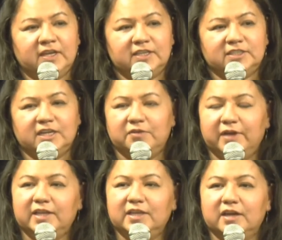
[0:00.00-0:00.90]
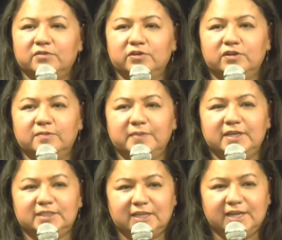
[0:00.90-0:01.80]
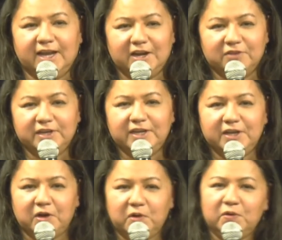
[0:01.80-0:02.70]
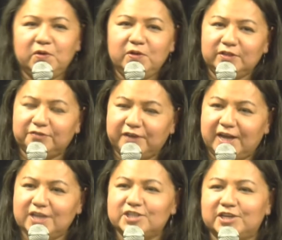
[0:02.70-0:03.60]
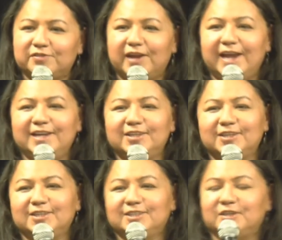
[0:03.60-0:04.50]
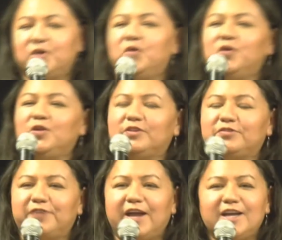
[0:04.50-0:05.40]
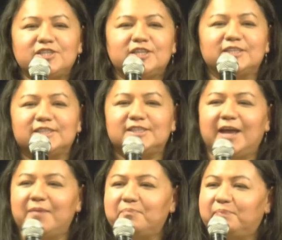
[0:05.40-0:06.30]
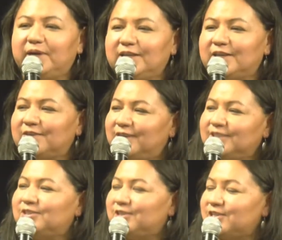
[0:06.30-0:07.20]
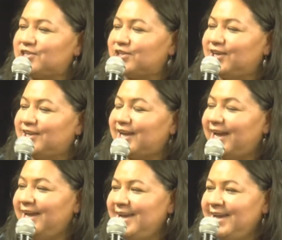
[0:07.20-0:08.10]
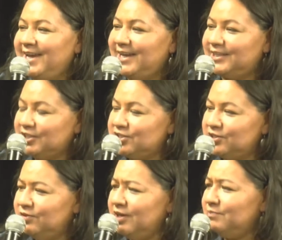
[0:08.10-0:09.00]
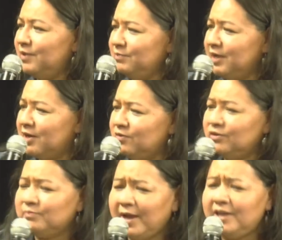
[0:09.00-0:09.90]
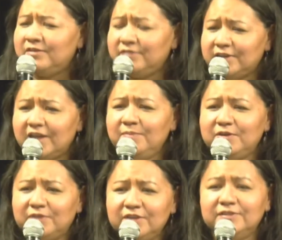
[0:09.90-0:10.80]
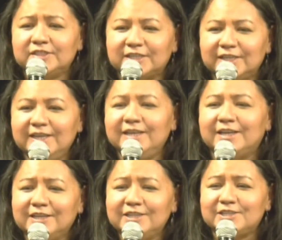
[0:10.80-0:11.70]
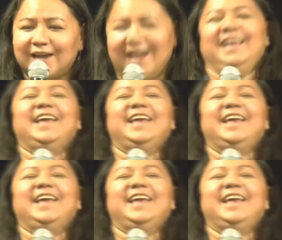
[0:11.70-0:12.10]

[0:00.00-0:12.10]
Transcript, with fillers: He said he went in our room. He said he had a real old-fashioned Wranglers and old-fashioned snap-button Western shirt, eh? He said, you know what, Mom, that old man even gave me one of his clean ditch hats.